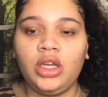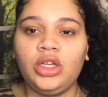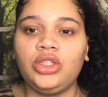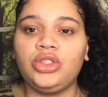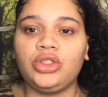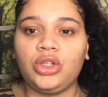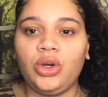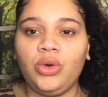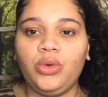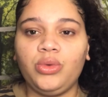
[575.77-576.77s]

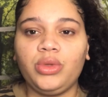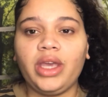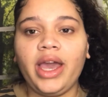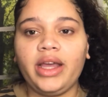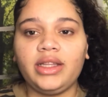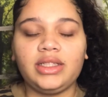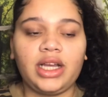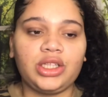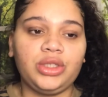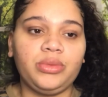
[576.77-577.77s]
So yeah, the
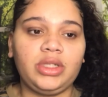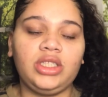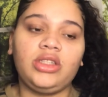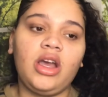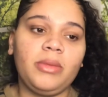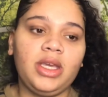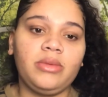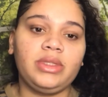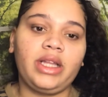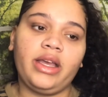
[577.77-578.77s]
doctor, when he saw me, he
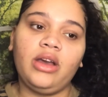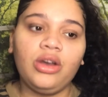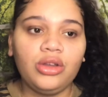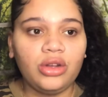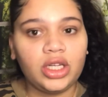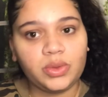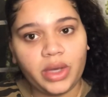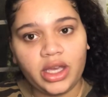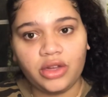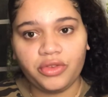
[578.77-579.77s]
was like, oh, you lost
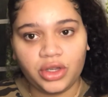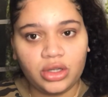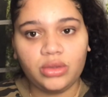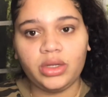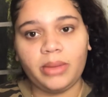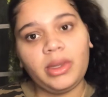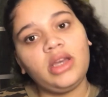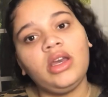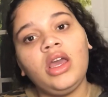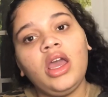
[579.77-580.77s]
weight, good for you. And I'm
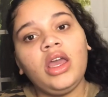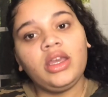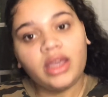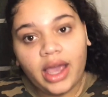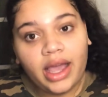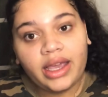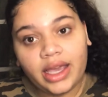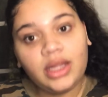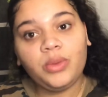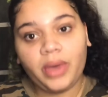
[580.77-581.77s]
like, yeah, I
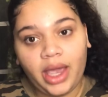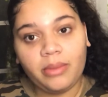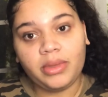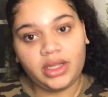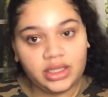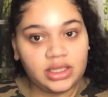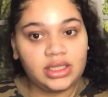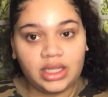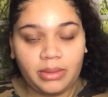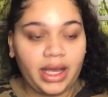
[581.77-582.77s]
gained the weight, but it doesn't
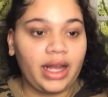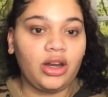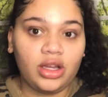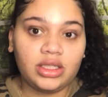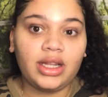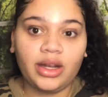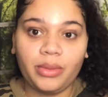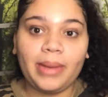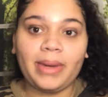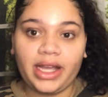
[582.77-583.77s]
seem like I lost a lot of
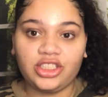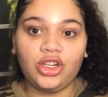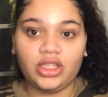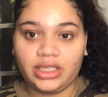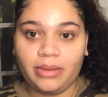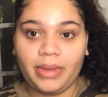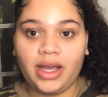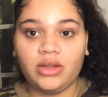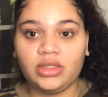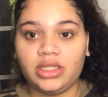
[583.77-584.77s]
weight, but I actually lost 10
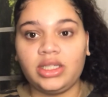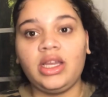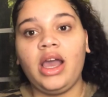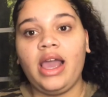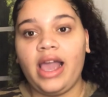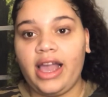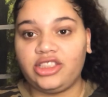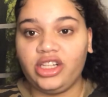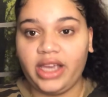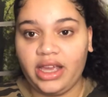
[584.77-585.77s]
pounds, because I
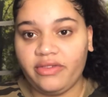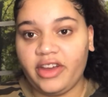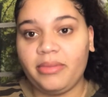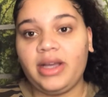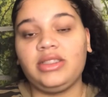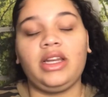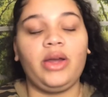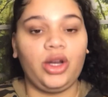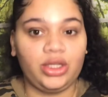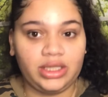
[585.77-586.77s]
actually gained 5 pounds and now
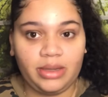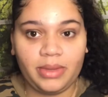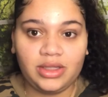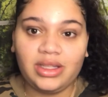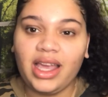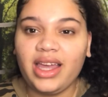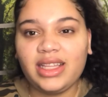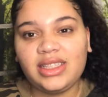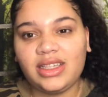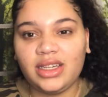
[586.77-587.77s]
I lost 10 pounds. So yeah,
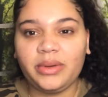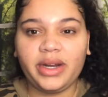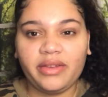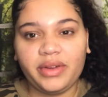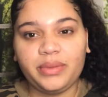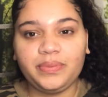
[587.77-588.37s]
that's good, whatever.